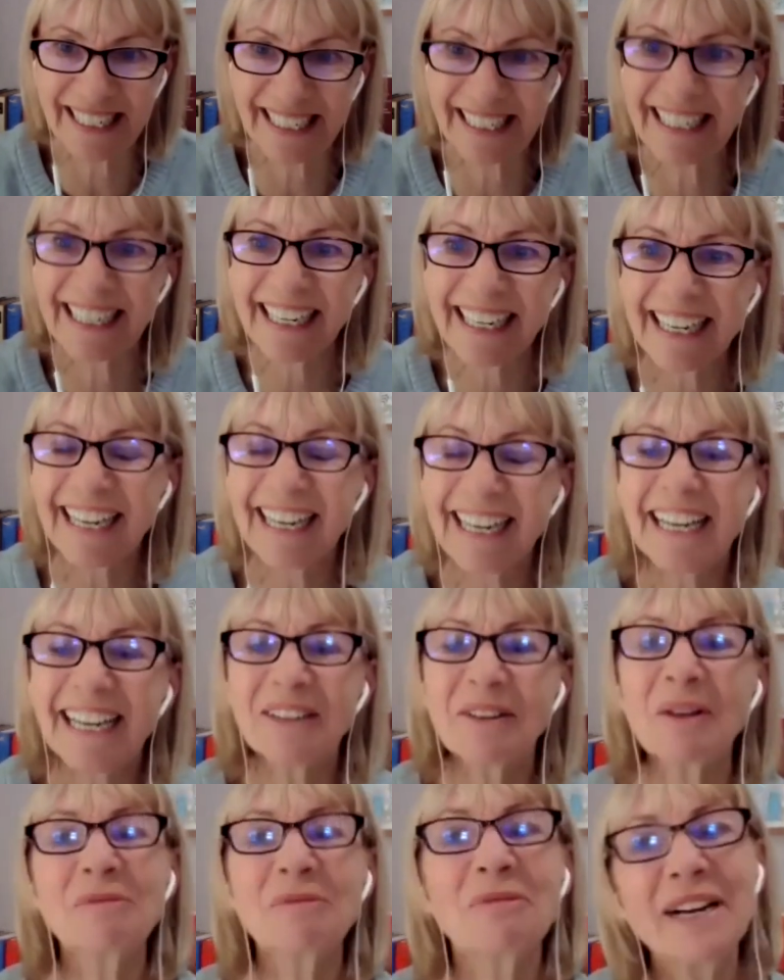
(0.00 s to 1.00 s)
you
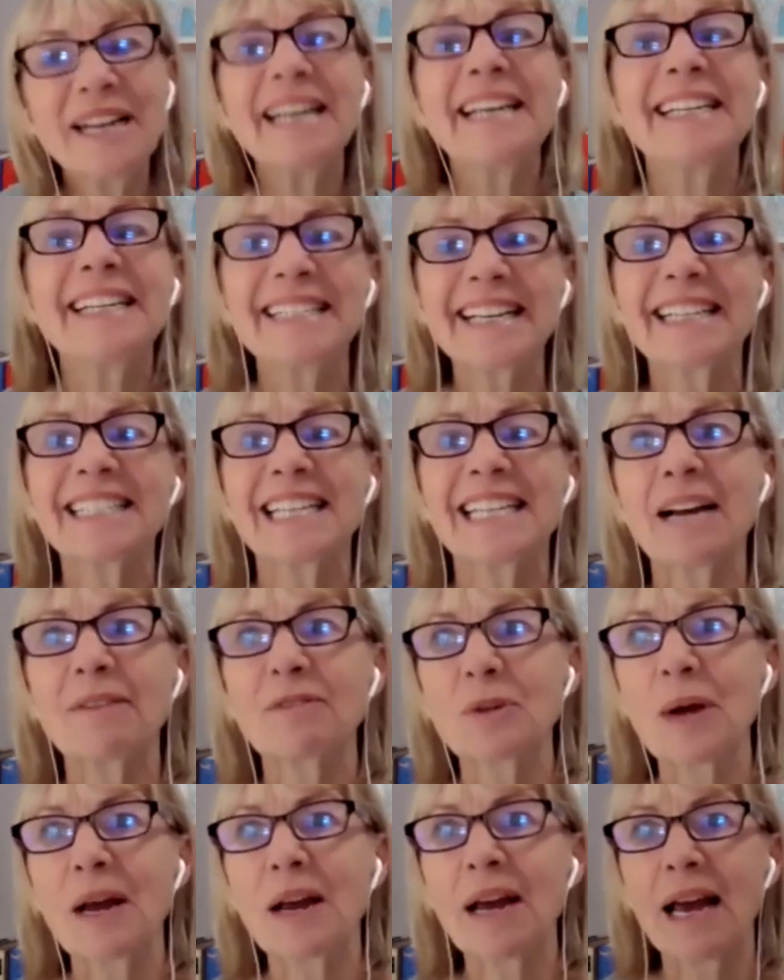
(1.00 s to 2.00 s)
know it really is going to have
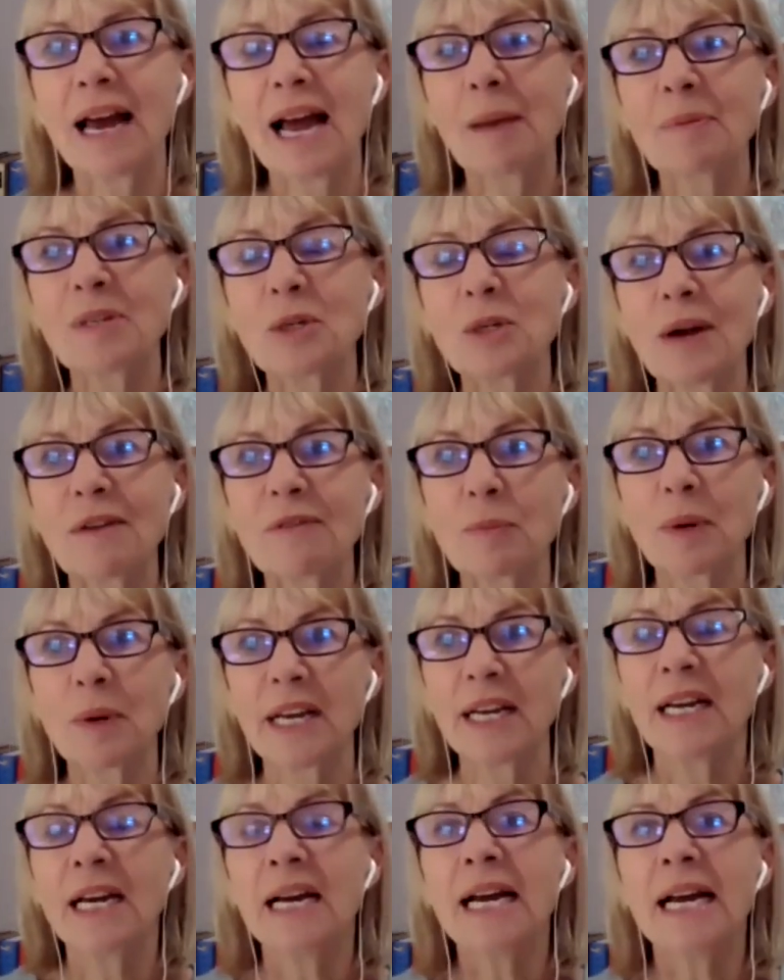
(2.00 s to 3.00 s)
to happen to
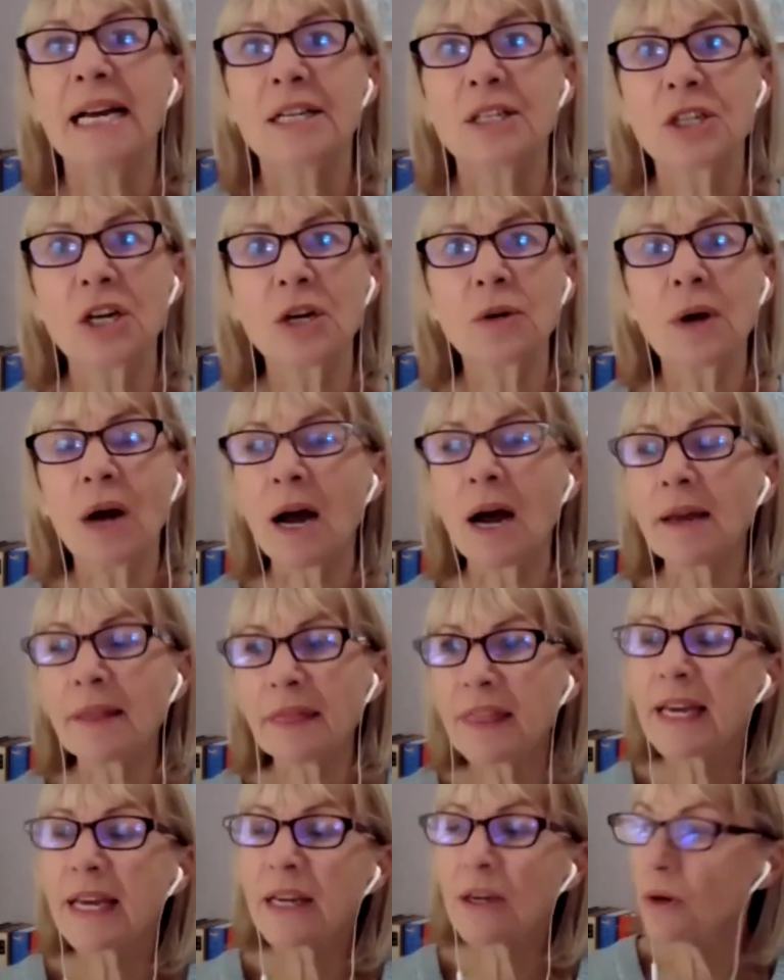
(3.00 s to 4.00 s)
everybody so i
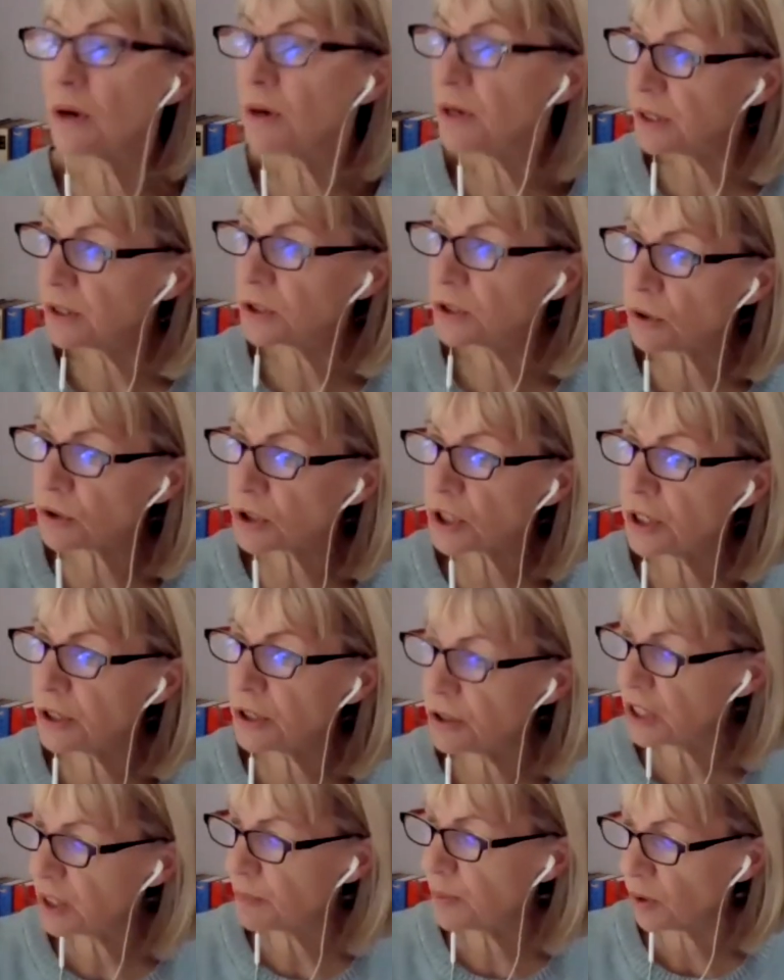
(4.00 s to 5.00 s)
think you know dr
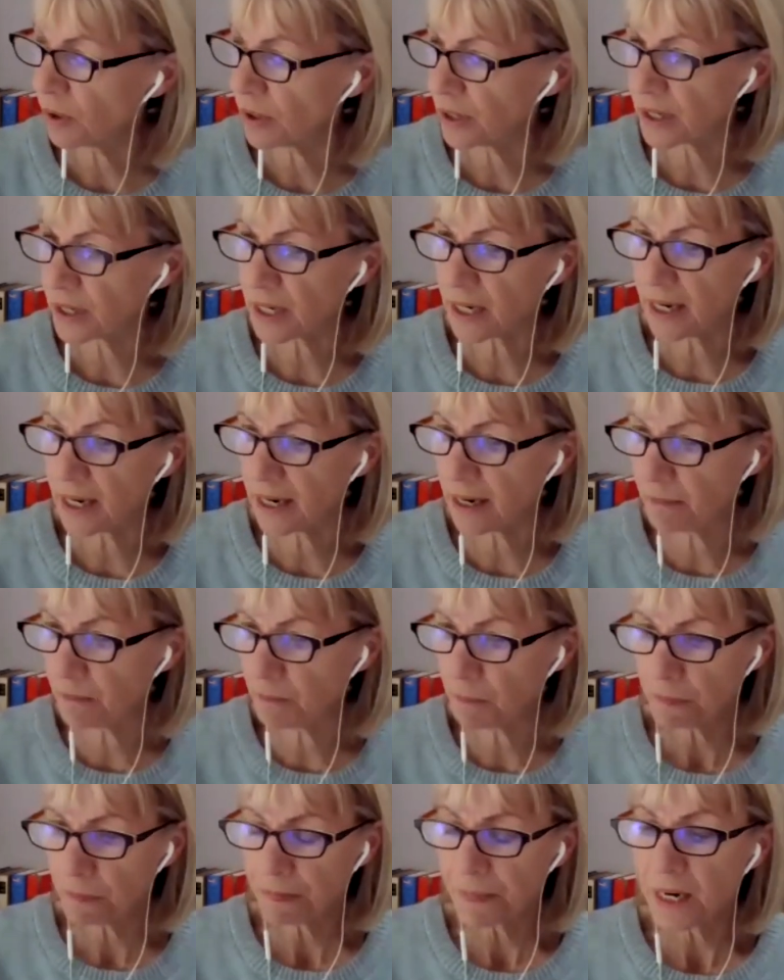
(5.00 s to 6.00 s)
lucy pollock
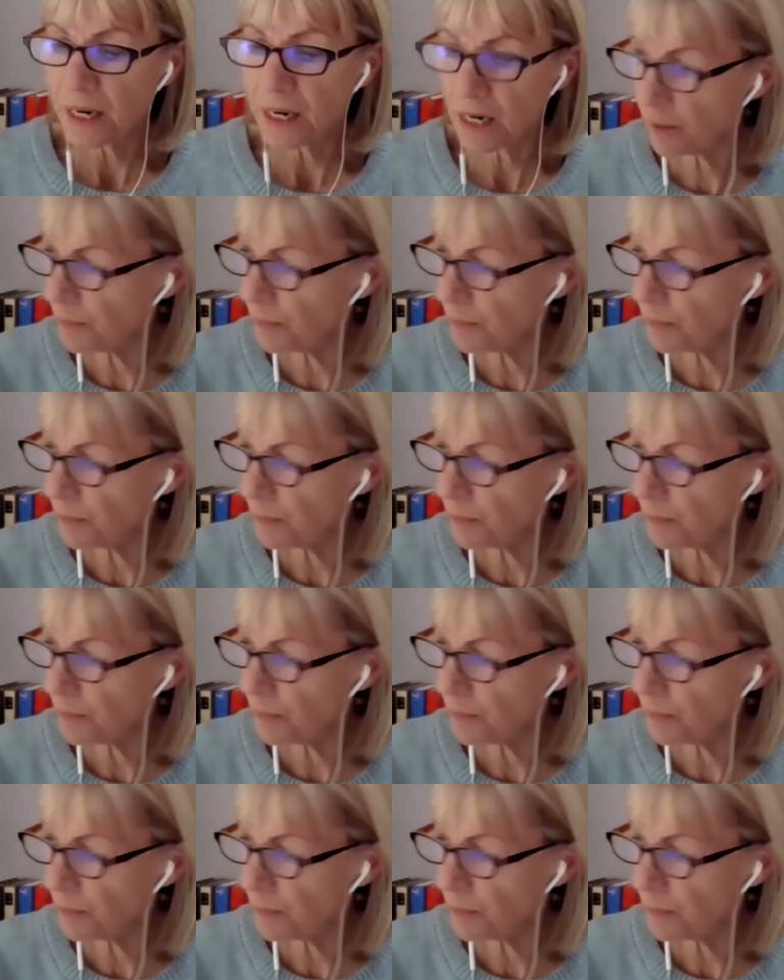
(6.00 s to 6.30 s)
um, her